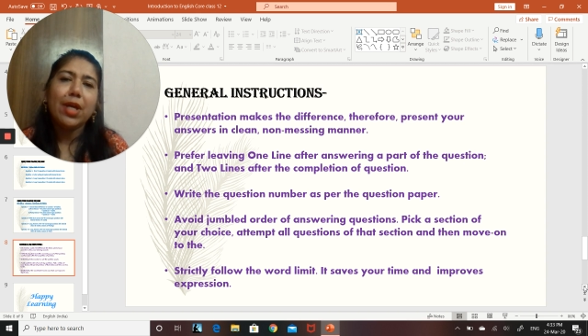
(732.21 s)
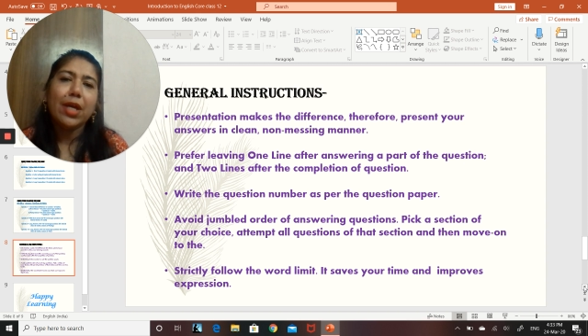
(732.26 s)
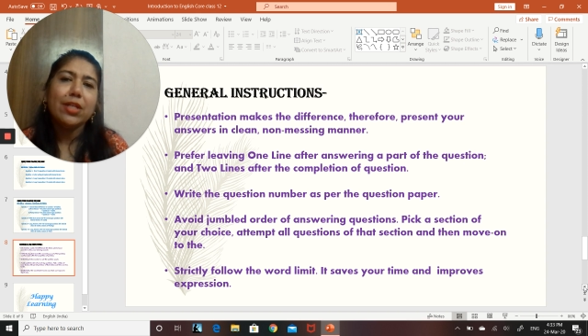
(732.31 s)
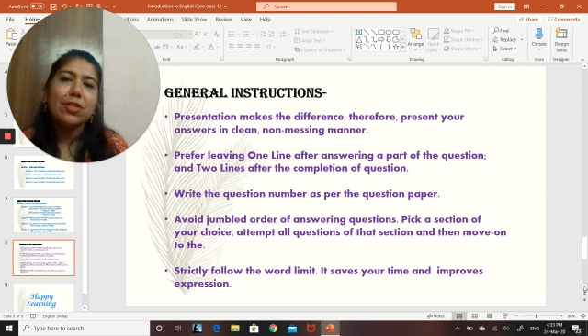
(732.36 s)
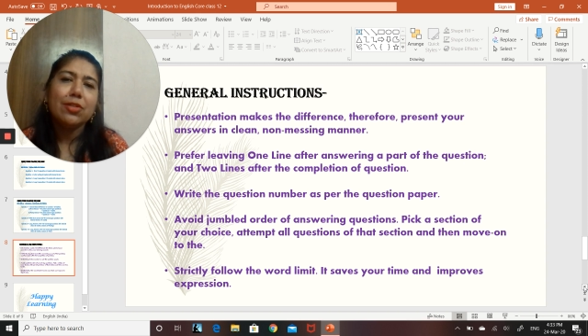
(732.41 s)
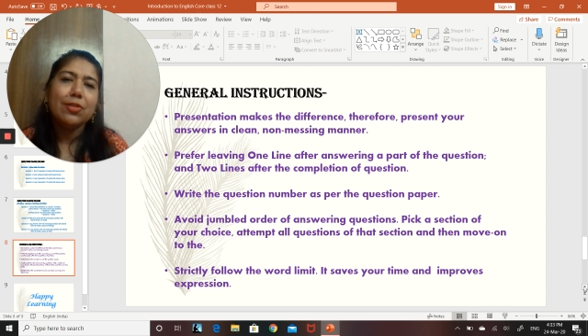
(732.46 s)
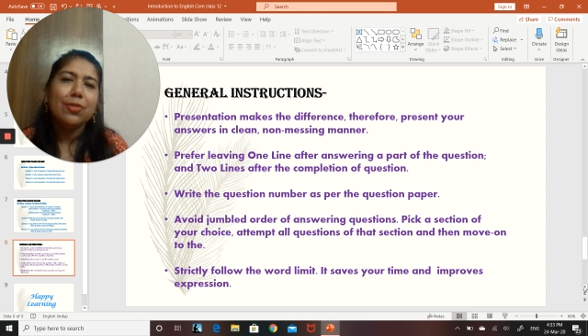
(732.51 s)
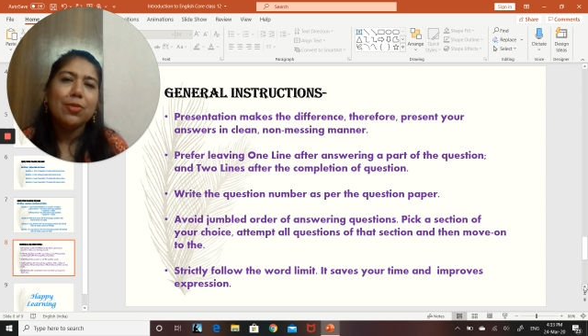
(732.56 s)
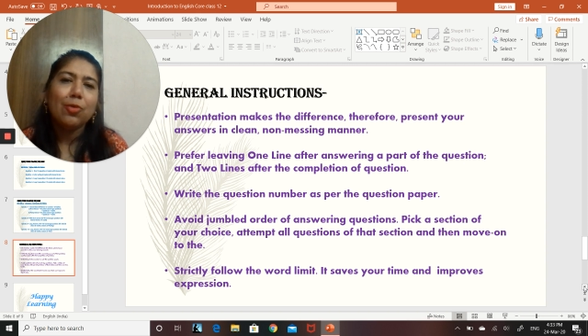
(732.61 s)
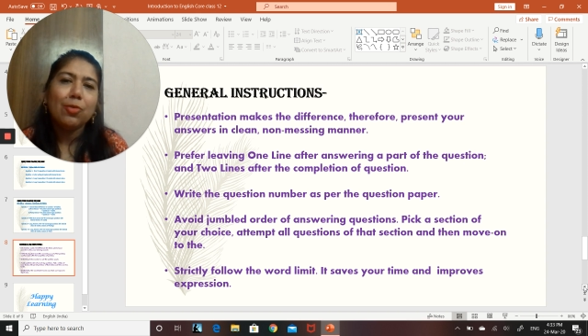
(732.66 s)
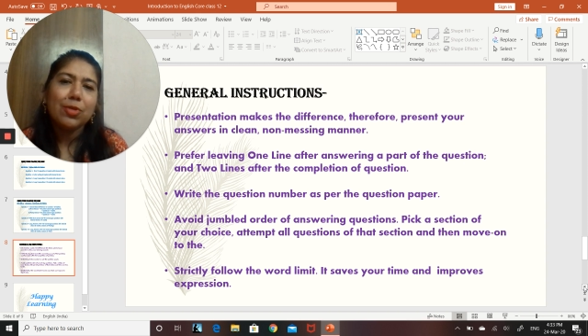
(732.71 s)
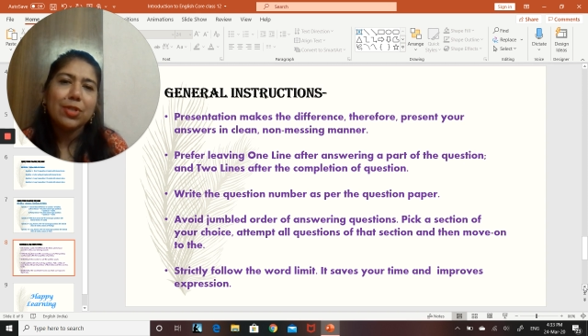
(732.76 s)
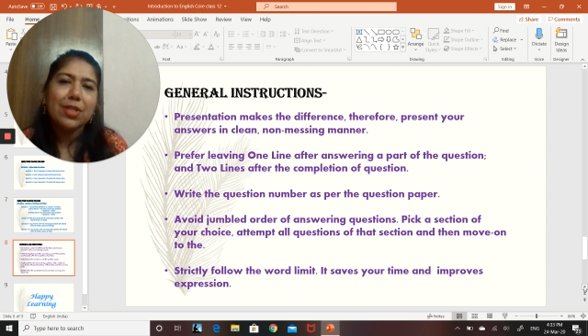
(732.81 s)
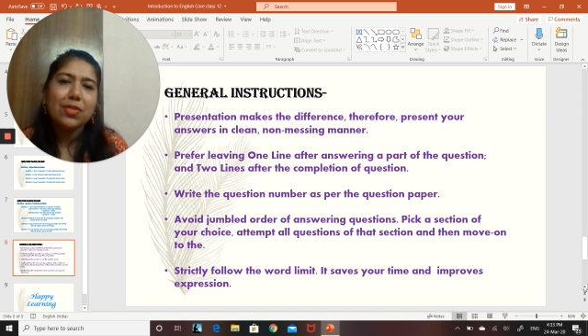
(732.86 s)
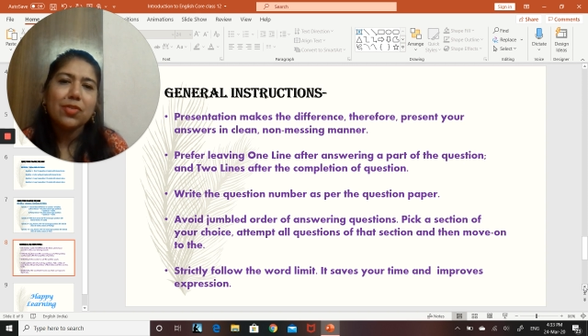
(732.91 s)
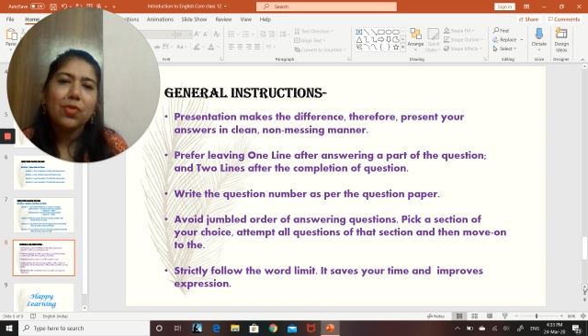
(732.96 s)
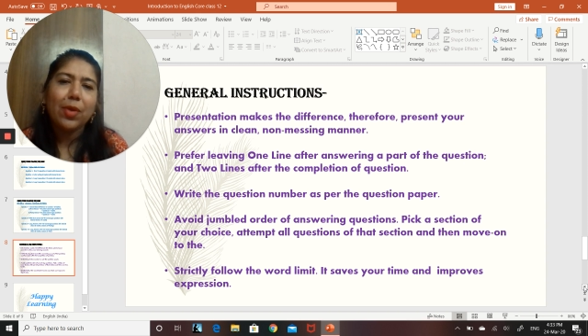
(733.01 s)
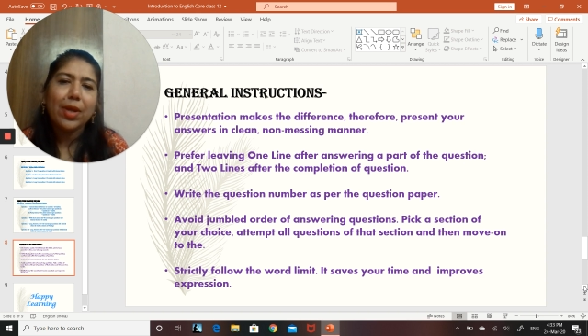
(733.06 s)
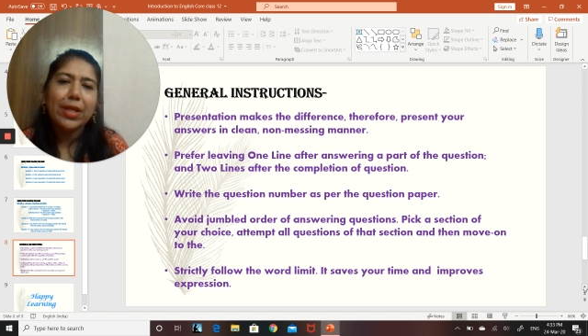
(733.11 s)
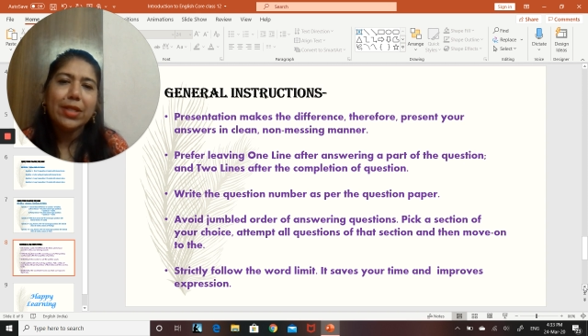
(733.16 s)
that
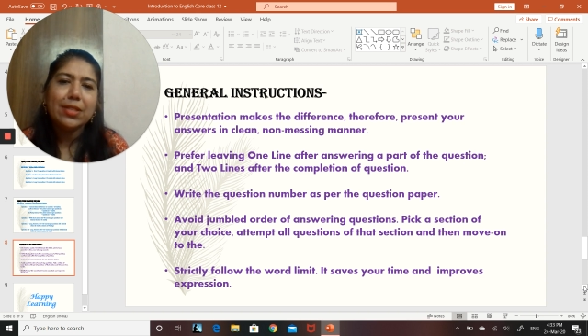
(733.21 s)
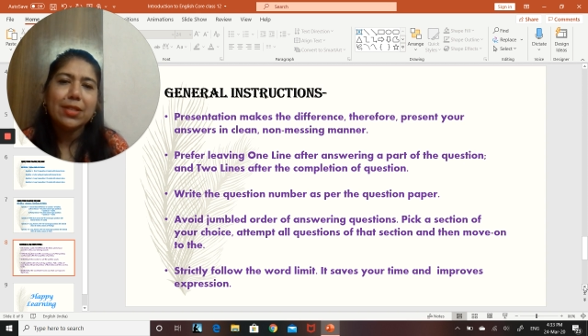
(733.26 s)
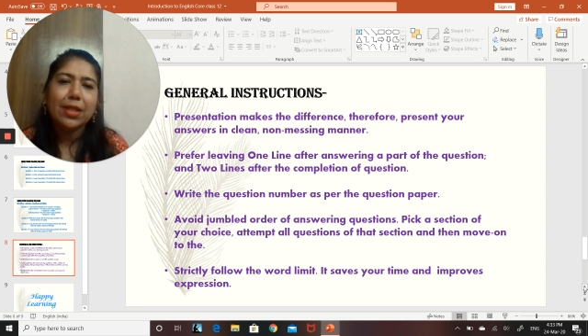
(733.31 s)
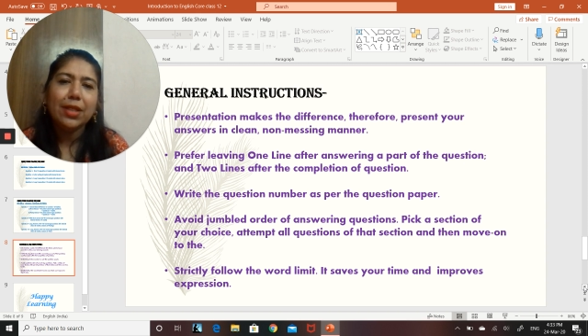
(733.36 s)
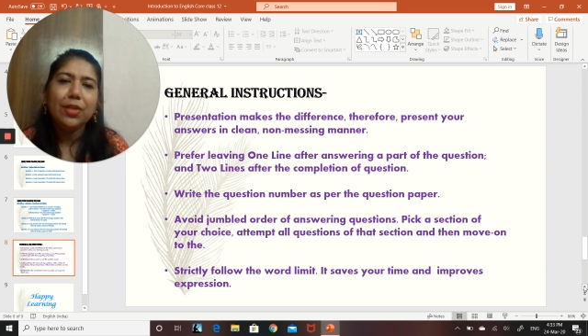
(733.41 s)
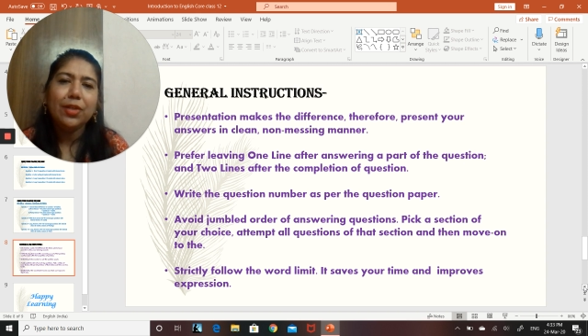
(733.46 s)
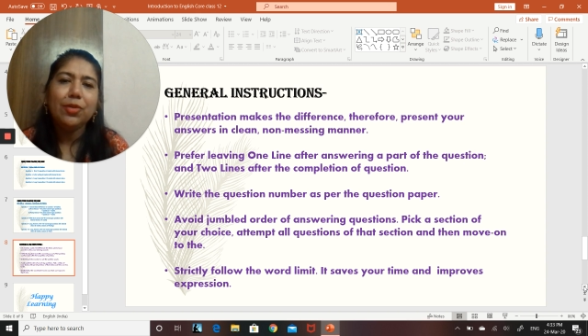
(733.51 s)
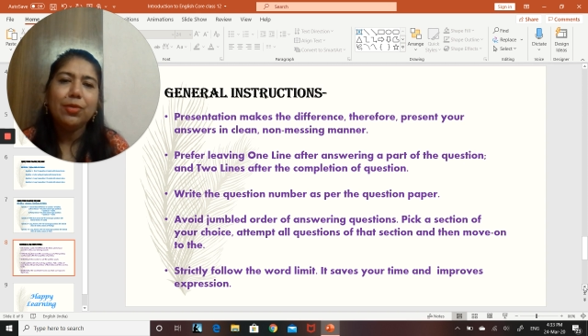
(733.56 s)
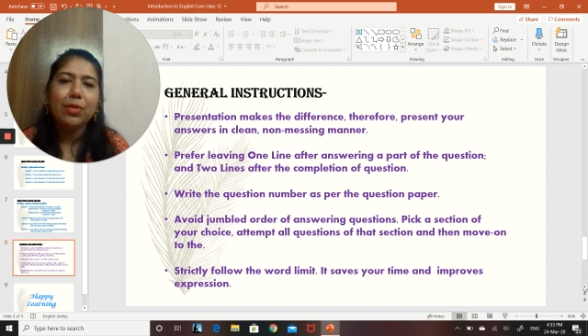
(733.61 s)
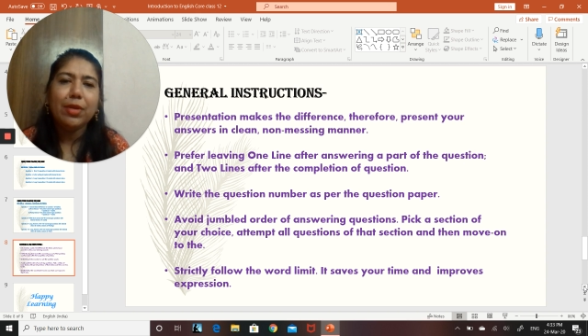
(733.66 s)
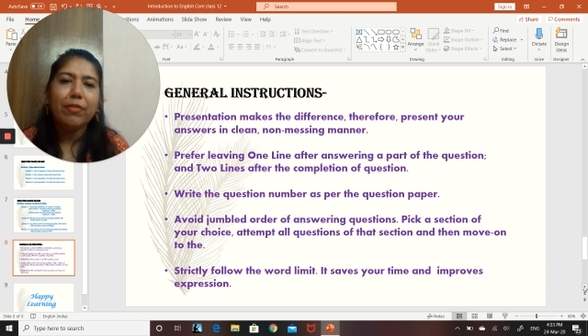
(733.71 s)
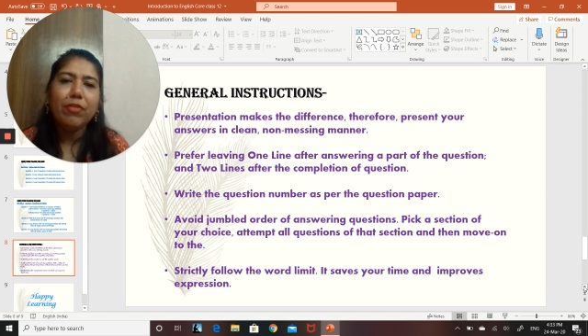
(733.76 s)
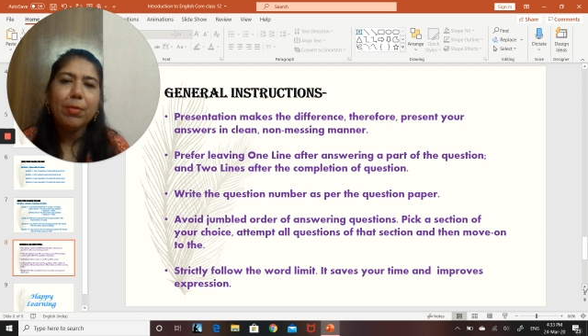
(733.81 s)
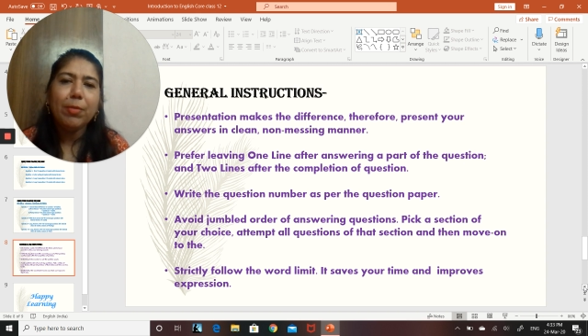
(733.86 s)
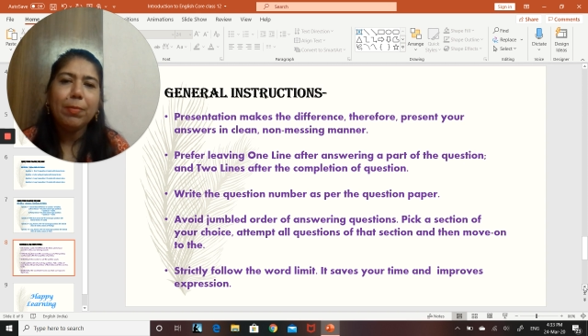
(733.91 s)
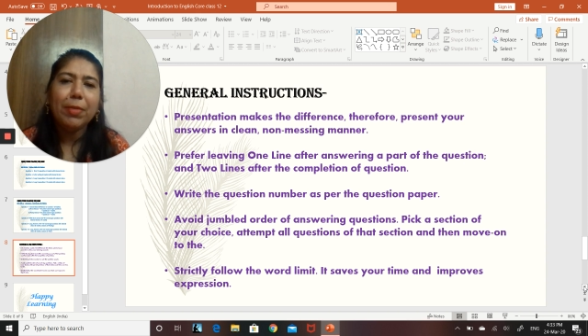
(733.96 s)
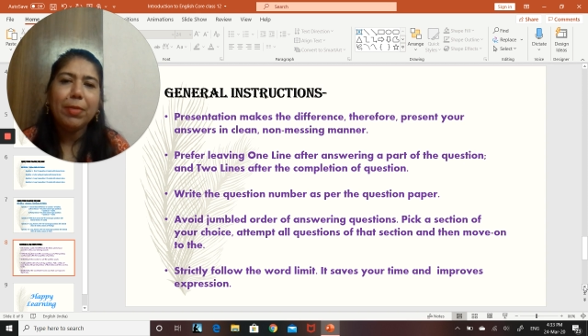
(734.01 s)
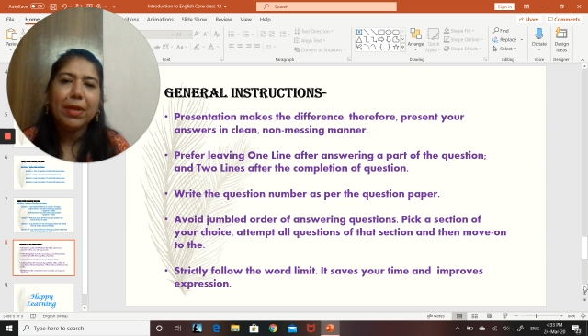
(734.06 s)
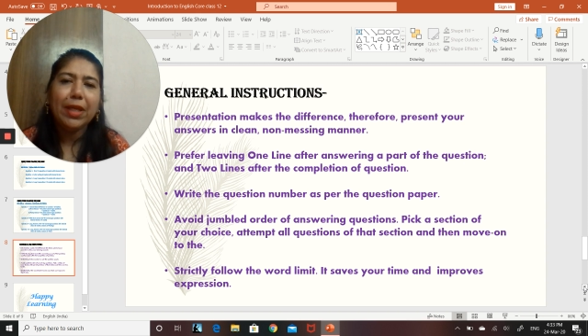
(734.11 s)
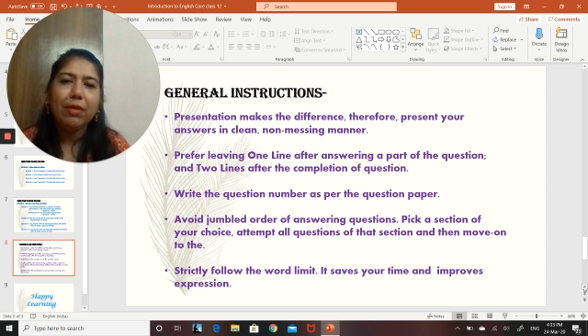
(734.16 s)
notice writing you
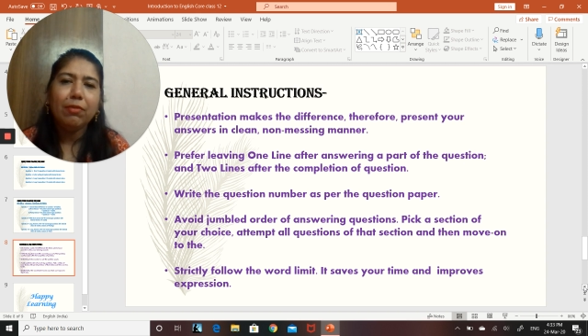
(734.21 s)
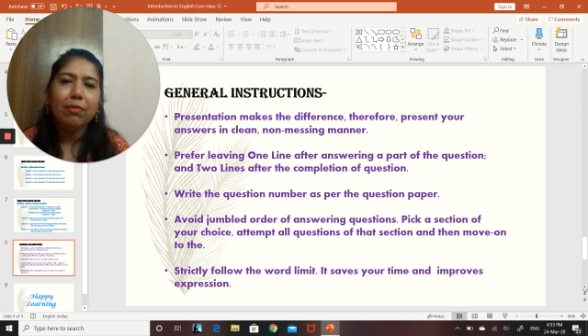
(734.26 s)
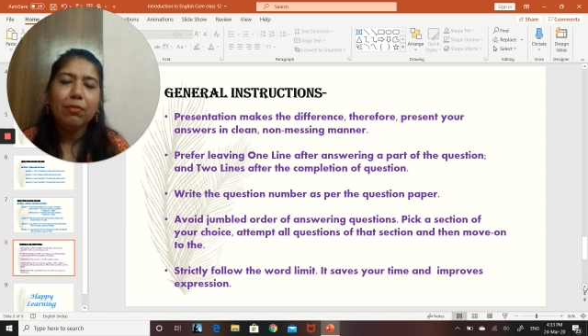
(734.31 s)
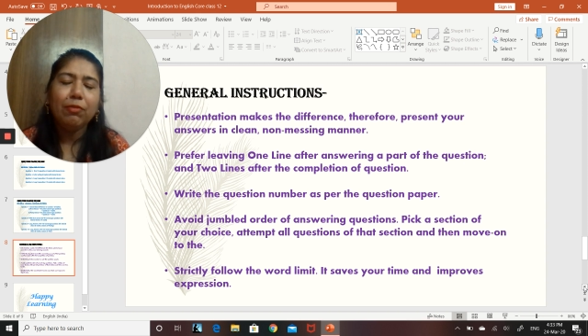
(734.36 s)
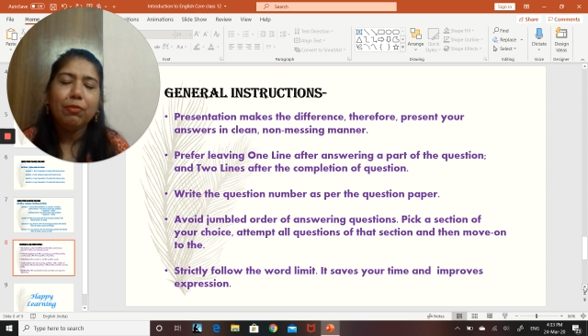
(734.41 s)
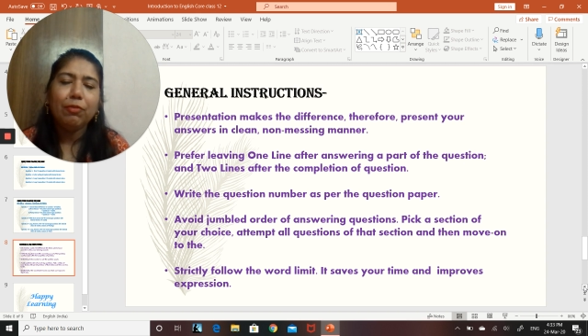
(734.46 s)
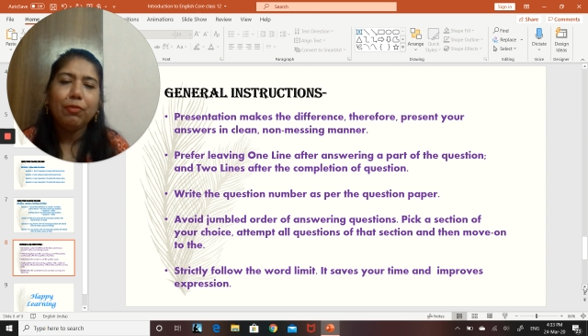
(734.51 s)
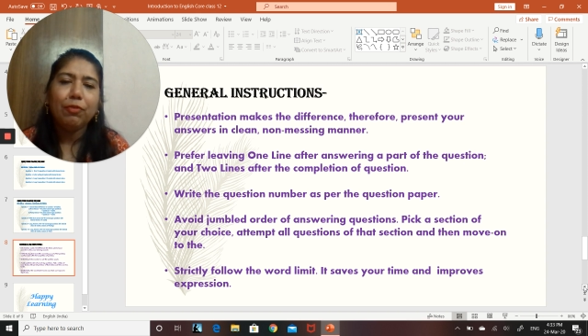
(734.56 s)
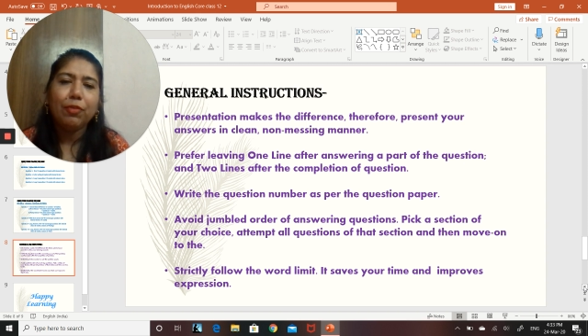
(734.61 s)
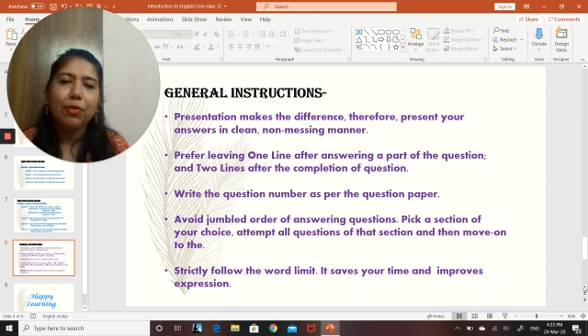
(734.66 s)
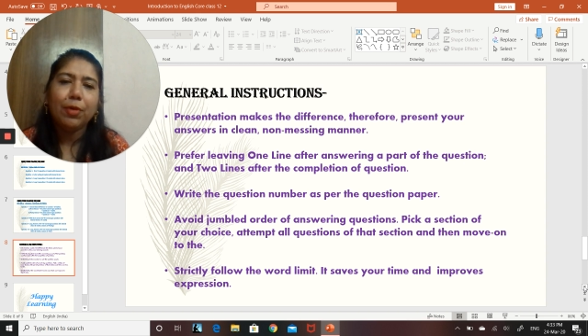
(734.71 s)
never begin